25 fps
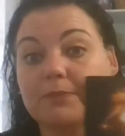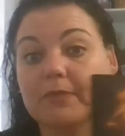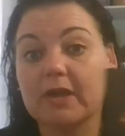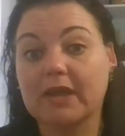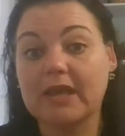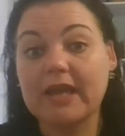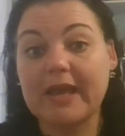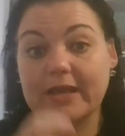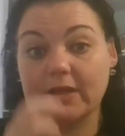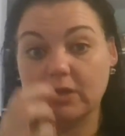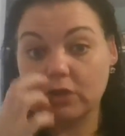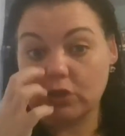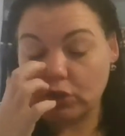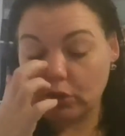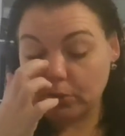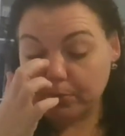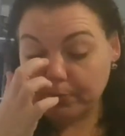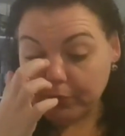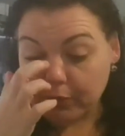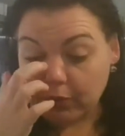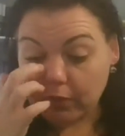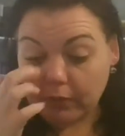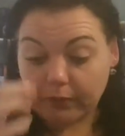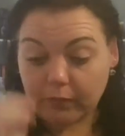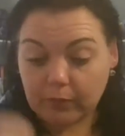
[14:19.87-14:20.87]
Okay, so
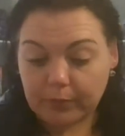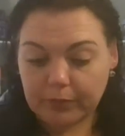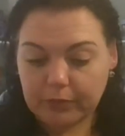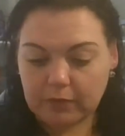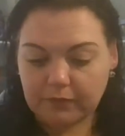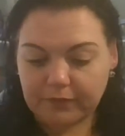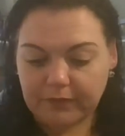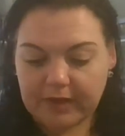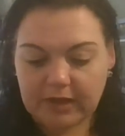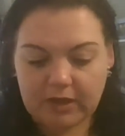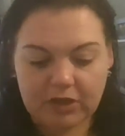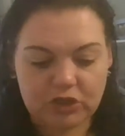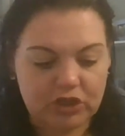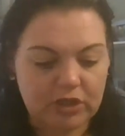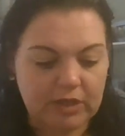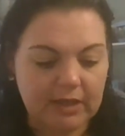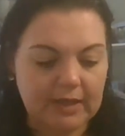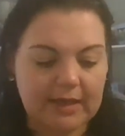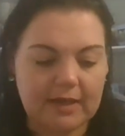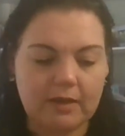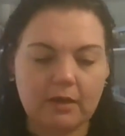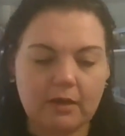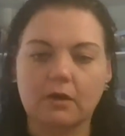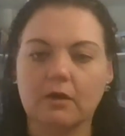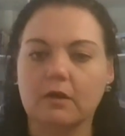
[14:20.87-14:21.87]
beautiful, beautiful energy.
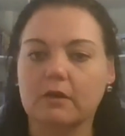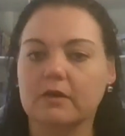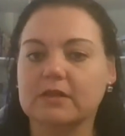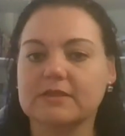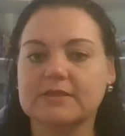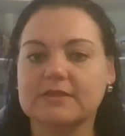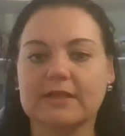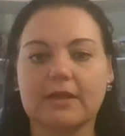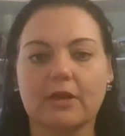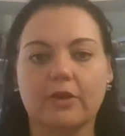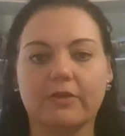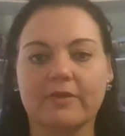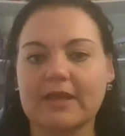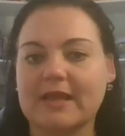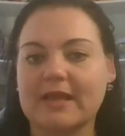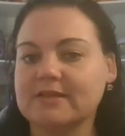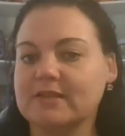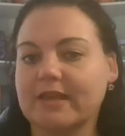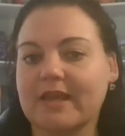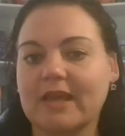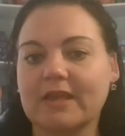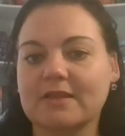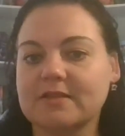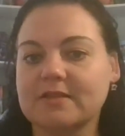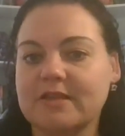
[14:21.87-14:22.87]
And this, as
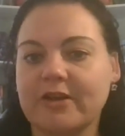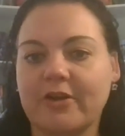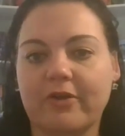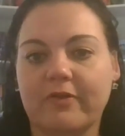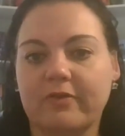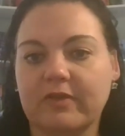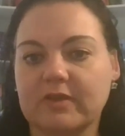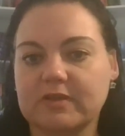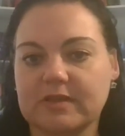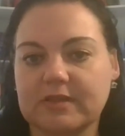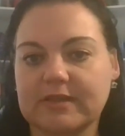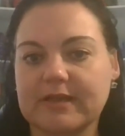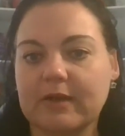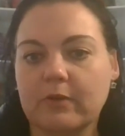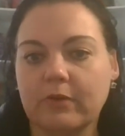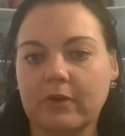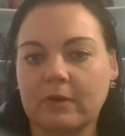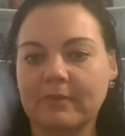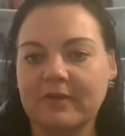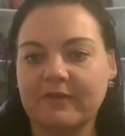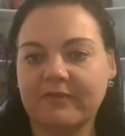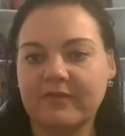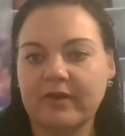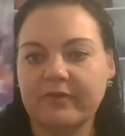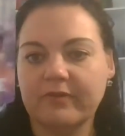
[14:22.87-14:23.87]
a Cancerian, this is like one
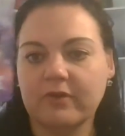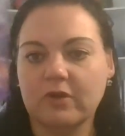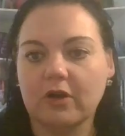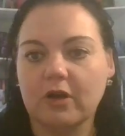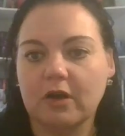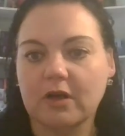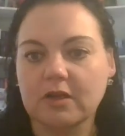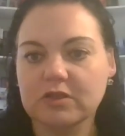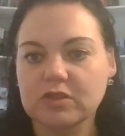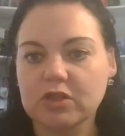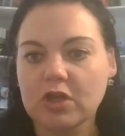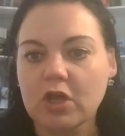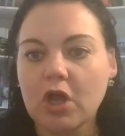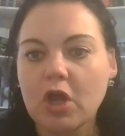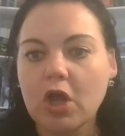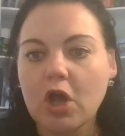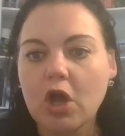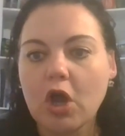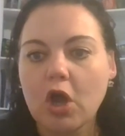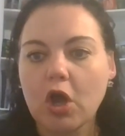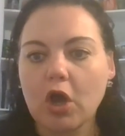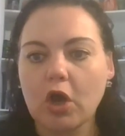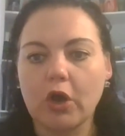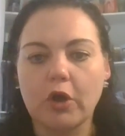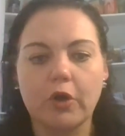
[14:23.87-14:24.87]
of my favorite cards.
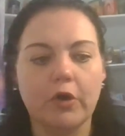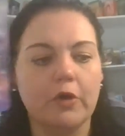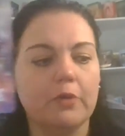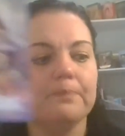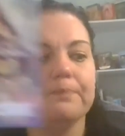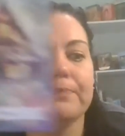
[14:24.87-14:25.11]
Home.